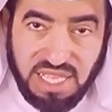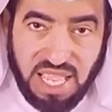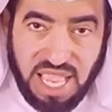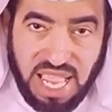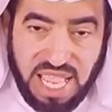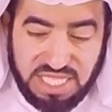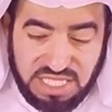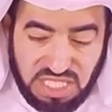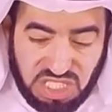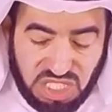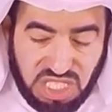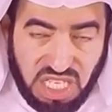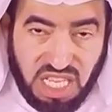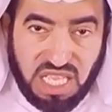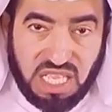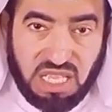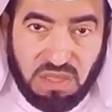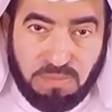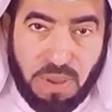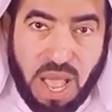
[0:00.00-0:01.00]
and
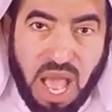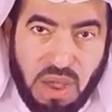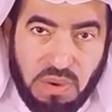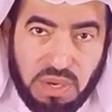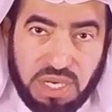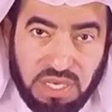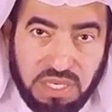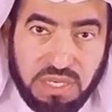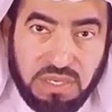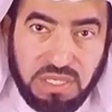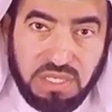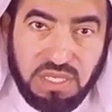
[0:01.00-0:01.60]
strength, power.